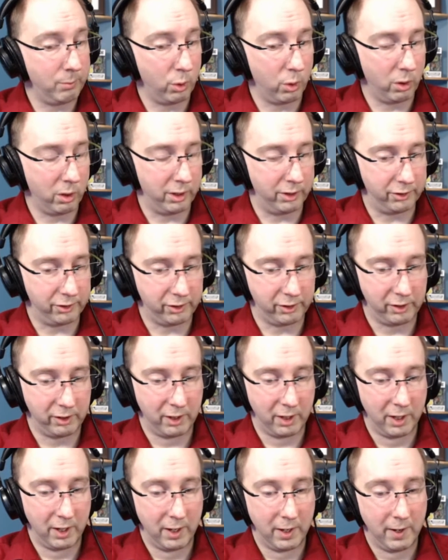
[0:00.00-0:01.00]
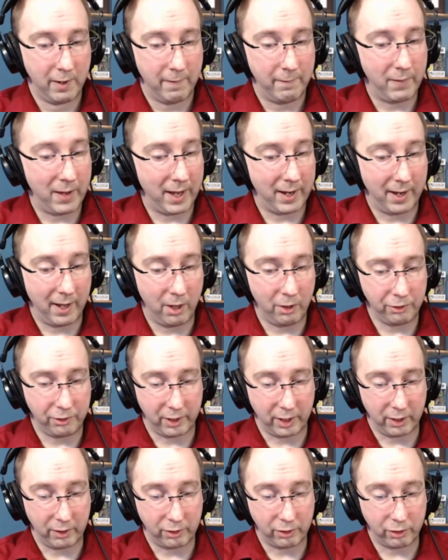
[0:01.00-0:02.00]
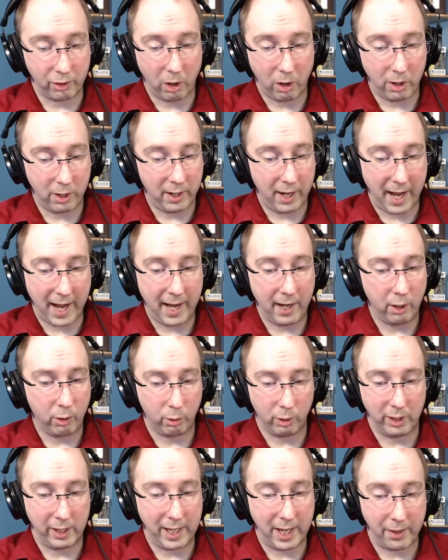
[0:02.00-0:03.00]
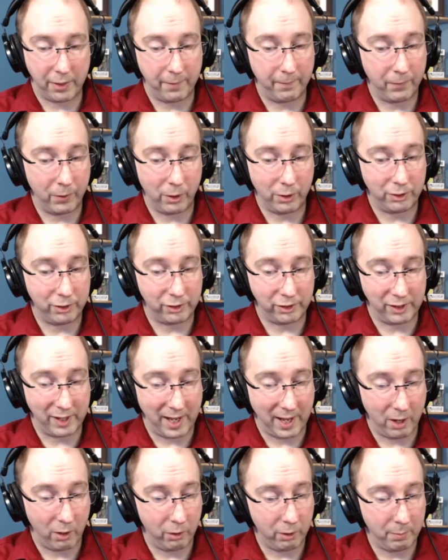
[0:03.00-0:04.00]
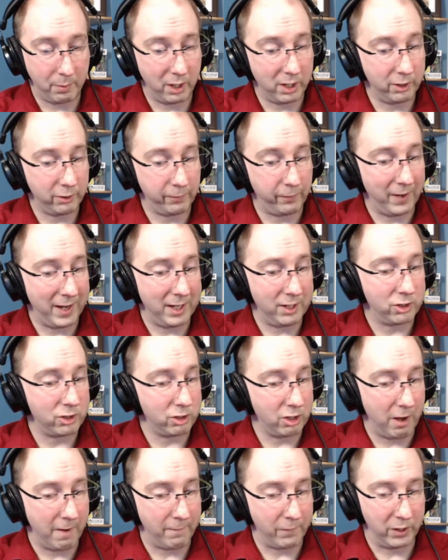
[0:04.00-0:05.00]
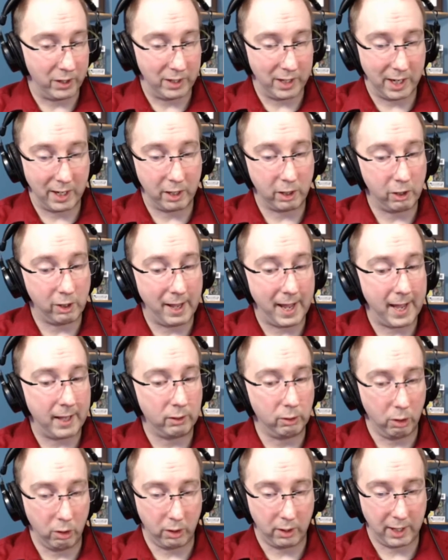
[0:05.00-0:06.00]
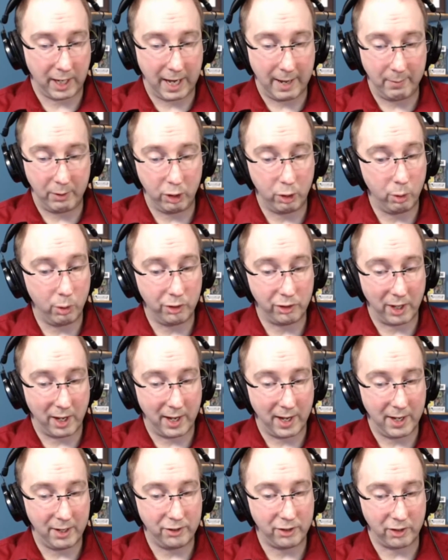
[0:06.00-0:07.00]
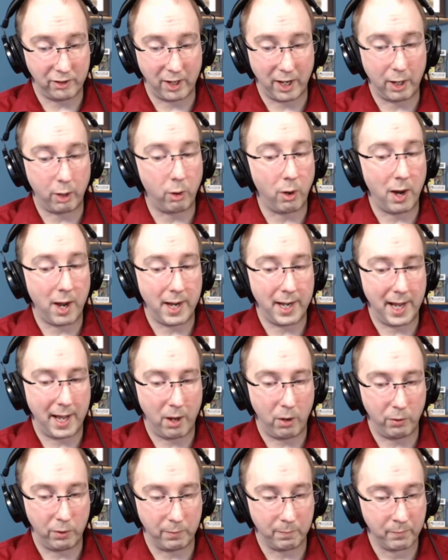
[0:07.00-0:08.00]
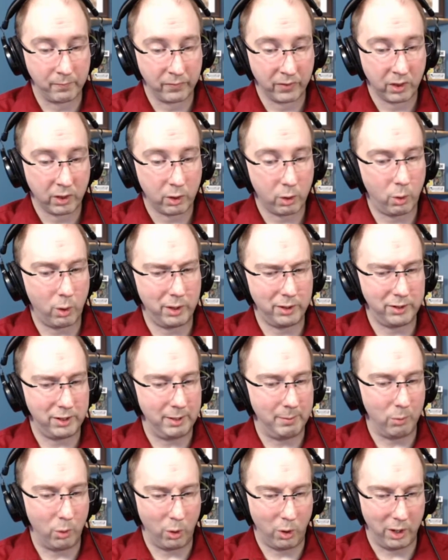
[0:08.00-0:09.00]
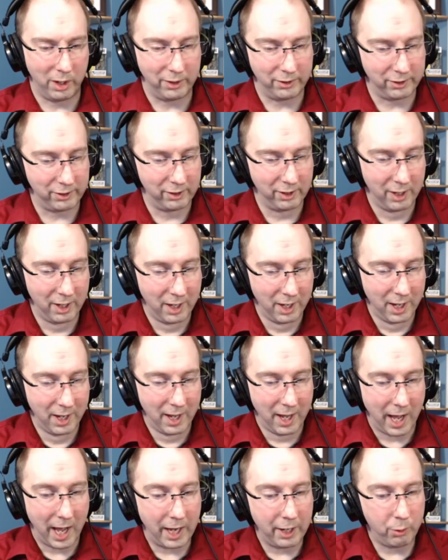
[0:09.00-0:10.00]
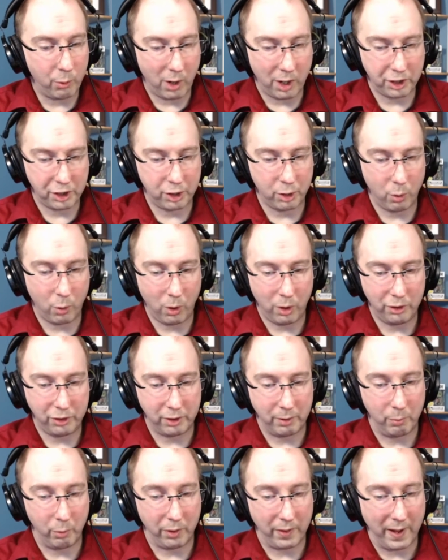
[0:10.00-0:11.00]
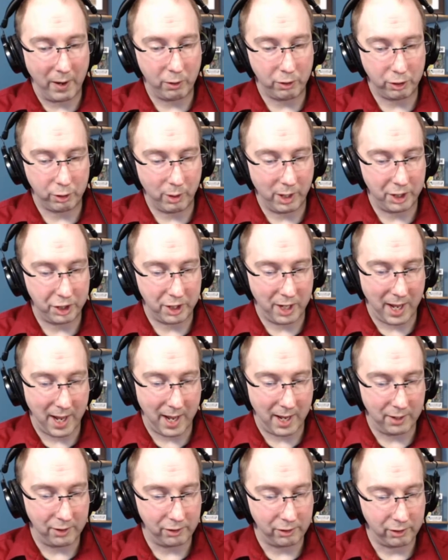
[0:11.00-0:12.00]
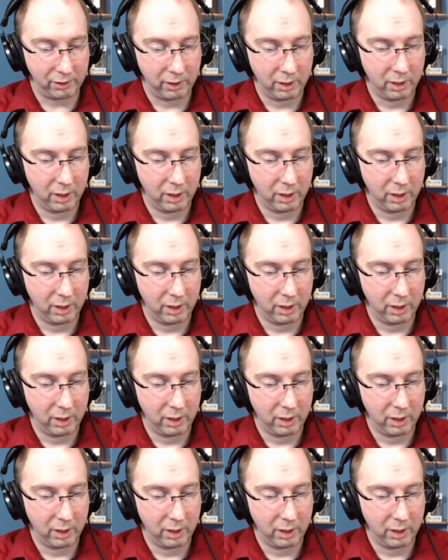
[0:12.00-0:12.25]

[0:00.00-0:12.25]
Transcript: Morris. Van Helsing started angrily at the first sound, but his face softened and a glad look came into his eyes as I cried out, "Quincey Morris!" and rushed towards him with outstretched hands.